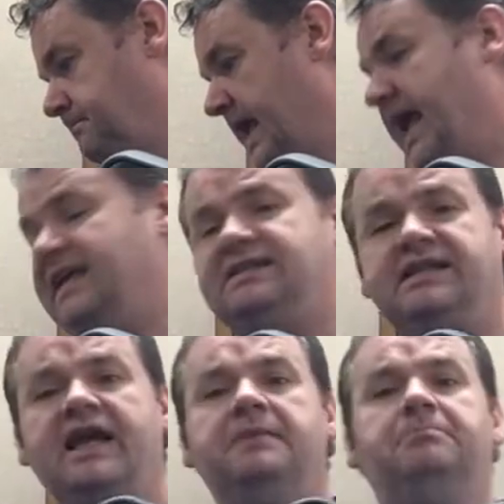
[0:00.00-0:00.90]

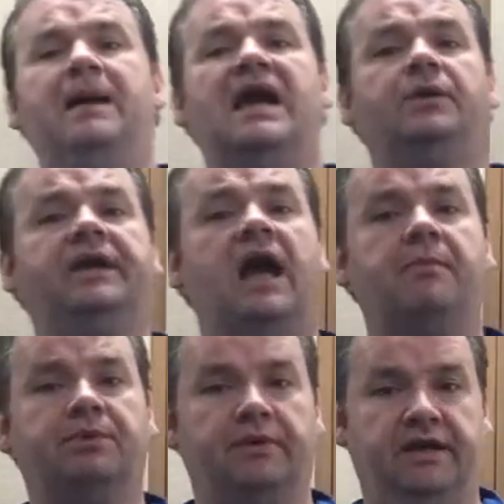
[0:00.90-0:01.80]
AC and battery
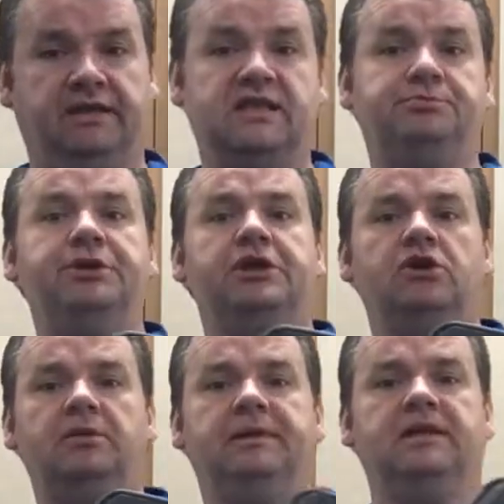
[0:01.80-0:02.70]
operated. That's pretty
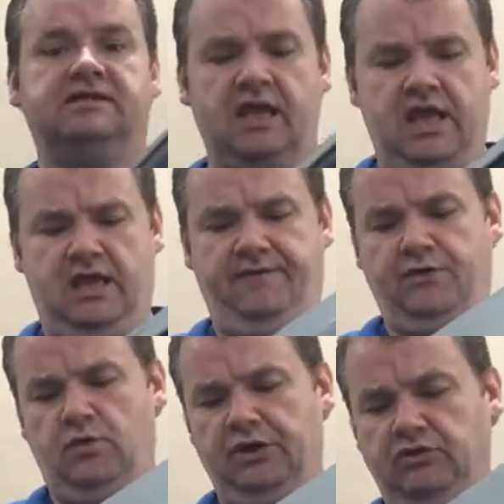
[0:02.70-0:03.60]
good, because if
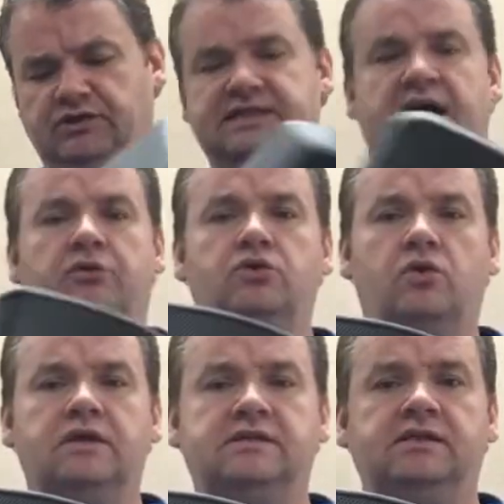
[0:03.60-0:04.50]
you want to use this
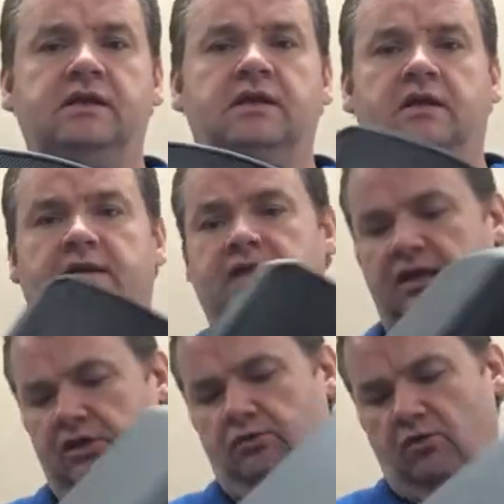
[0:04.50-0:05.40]
outdoors,
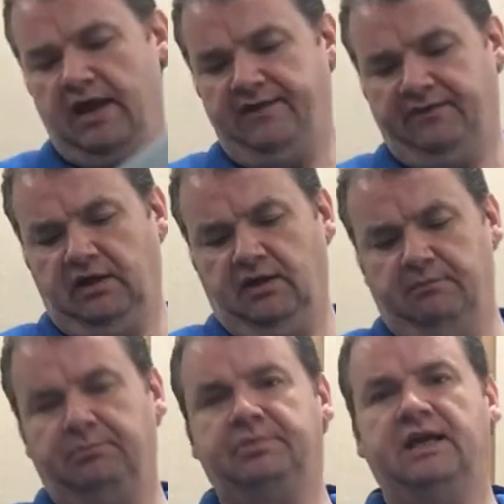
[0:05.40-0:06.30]
then you won't have to
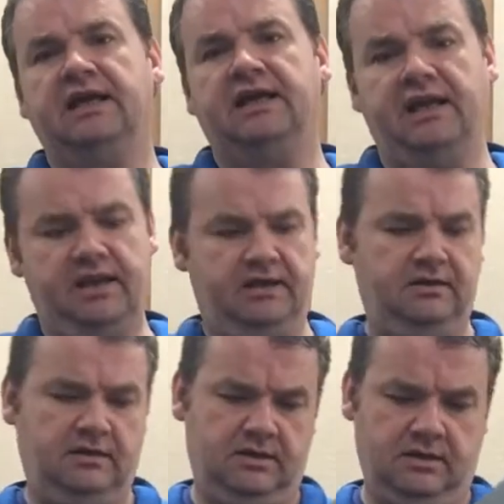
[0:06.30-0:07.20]
plug it in.
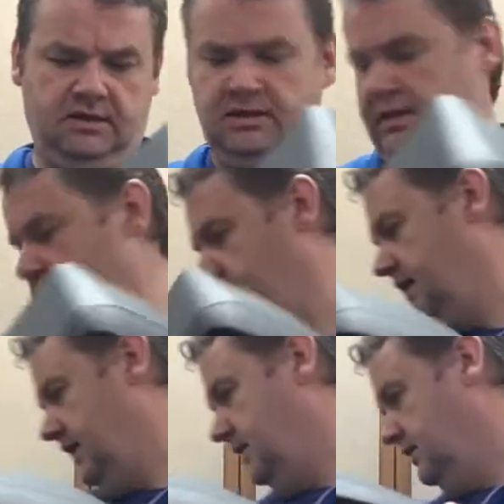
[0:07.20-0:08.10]

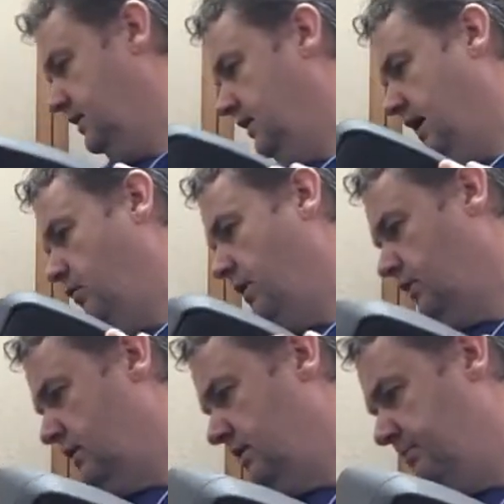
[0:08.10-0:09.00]
And I wonder
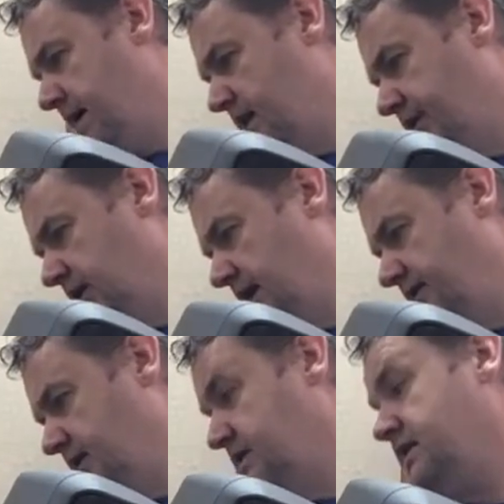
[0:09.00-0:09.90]
what the battery
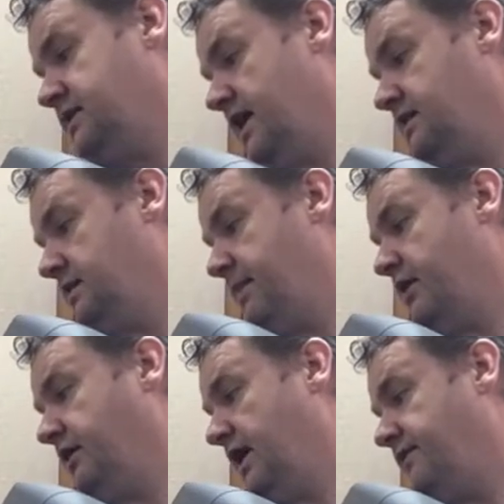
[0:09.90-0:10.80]
life is. It says the
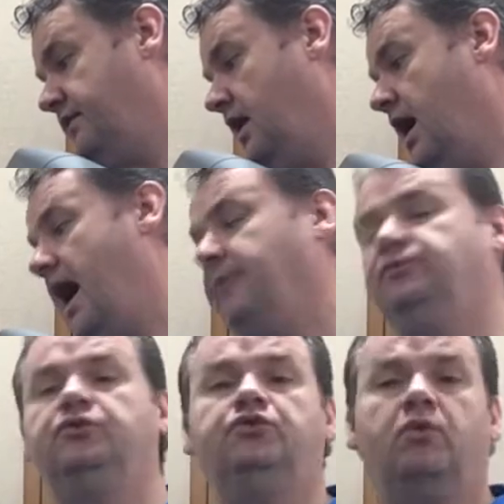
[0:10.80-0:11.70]
battery life up
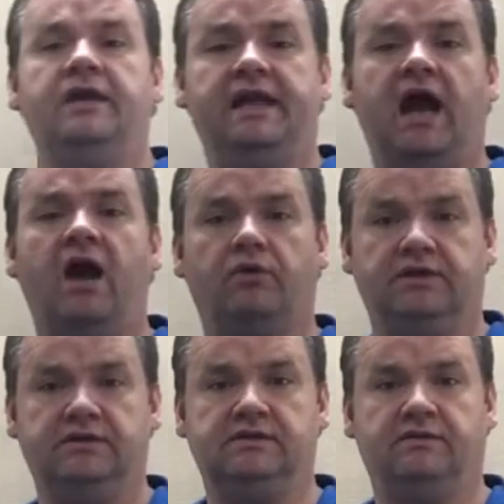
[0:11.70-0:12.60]
to 20
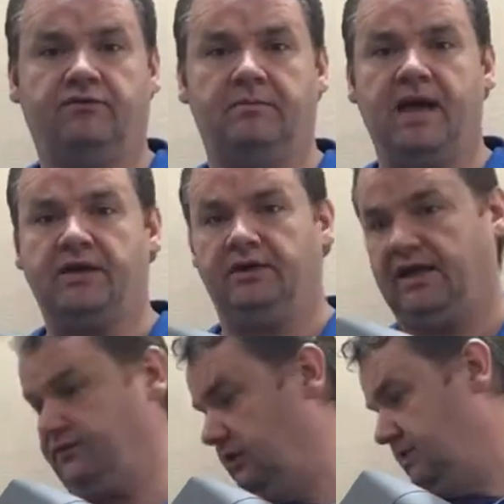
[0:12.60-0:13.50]
hours for battery
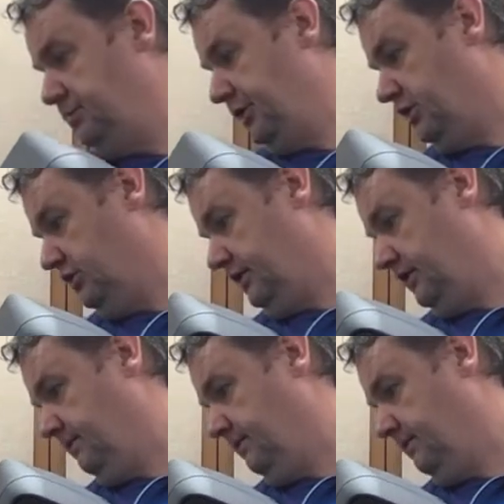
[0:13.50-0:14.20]
life, so that's pretty good.